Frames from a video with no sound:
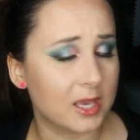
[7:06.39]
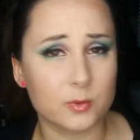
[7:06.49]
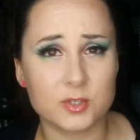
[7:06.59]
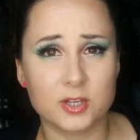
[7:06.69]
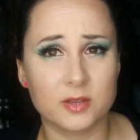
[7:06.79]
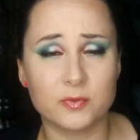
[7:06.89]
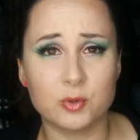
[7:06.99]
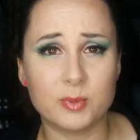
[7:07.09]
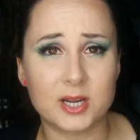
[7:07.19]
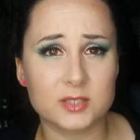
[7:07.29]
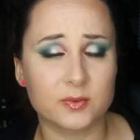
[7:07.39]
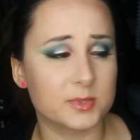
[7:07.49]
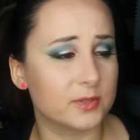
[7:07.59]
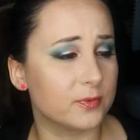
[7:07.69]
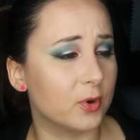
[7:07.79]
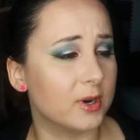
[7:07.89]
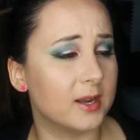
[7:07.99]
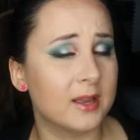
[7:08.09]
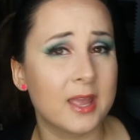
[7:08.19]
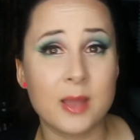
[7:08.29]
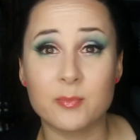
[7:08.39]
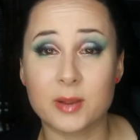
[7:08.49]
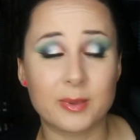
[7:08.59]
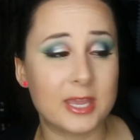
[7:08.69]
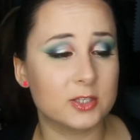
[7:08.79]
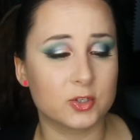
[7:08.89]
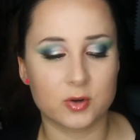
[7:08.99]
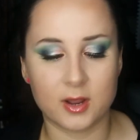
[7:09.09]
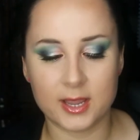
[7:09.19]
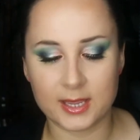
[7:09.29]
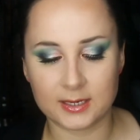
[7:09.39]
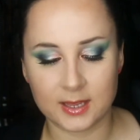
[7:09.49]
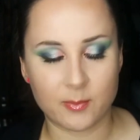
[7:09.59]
It was only a few bucks from Sephora, but I'm keen to try it.